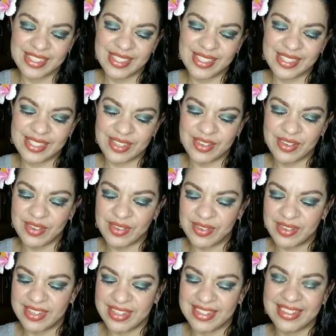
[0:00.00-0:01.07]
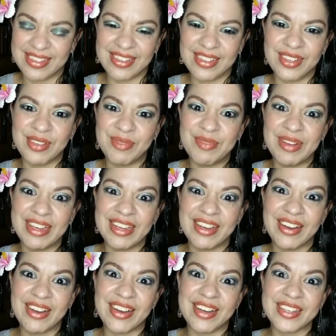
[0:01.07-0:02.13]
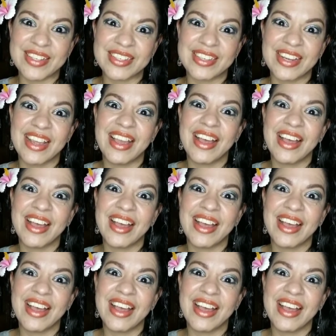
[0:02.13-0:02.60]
So, oh my gosh.